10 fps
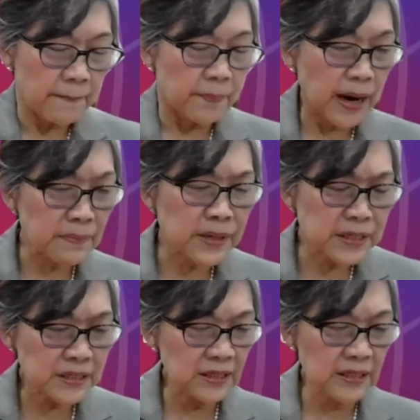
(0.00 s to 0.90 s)
Prime
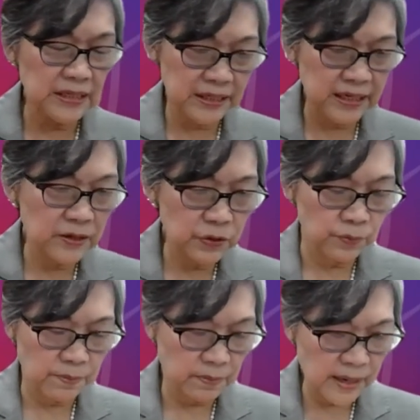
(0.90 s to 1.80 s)
Minister Lee Hsien
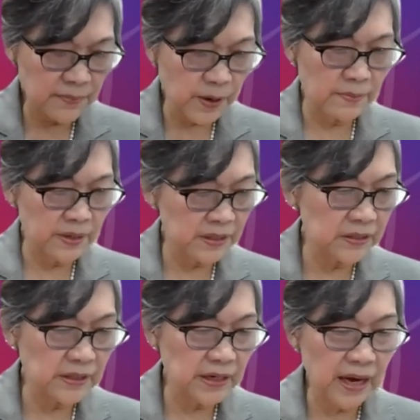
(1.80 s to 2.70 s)
Loong, my Prime
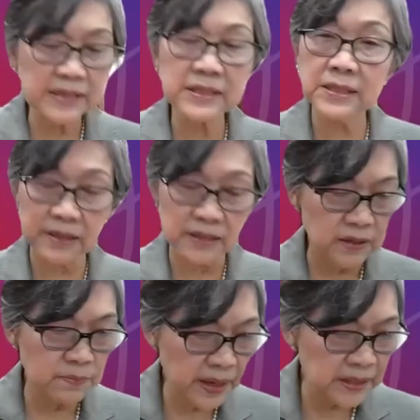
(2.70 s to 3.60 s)
Minister, has said
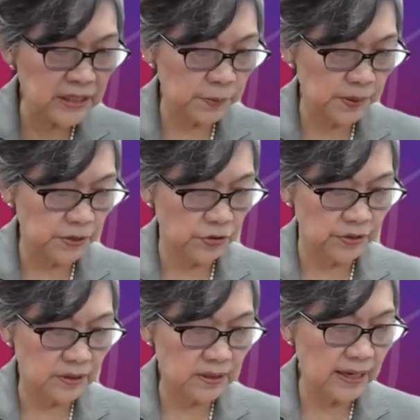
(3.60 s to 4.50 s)
in many
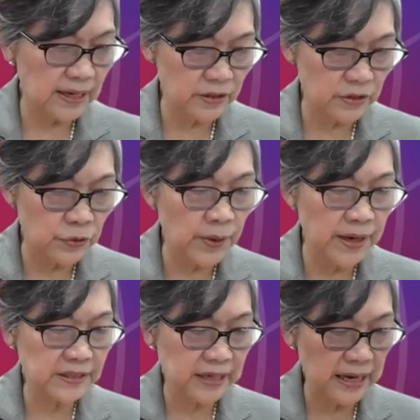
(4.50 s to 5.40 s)
speeches that the
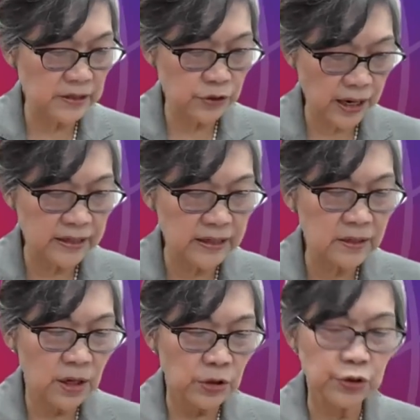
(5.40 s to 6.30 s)
US and China
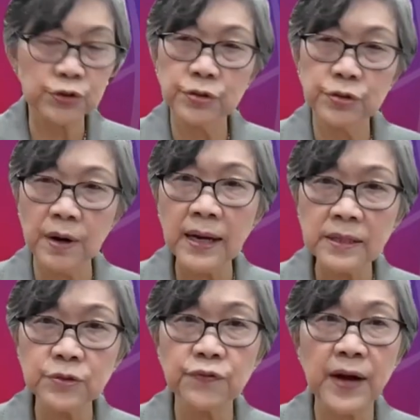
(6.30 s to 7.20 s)
should try
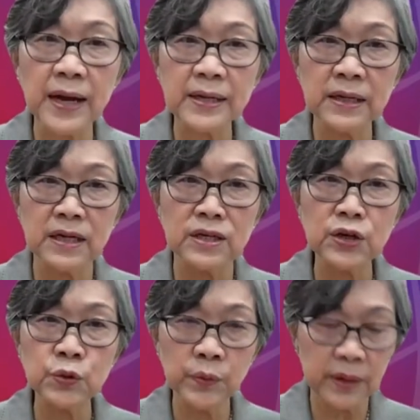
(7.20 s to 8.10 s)
to find a
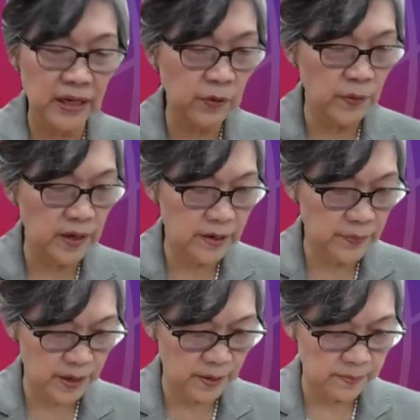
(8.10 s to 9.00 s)
new
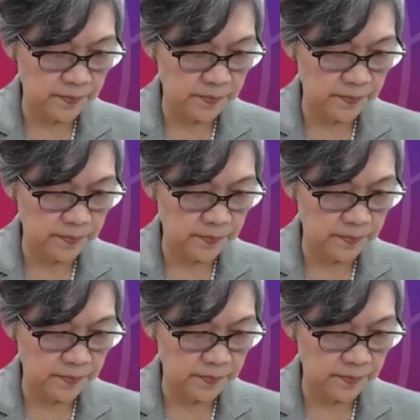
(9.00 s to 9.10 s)
equilibrium.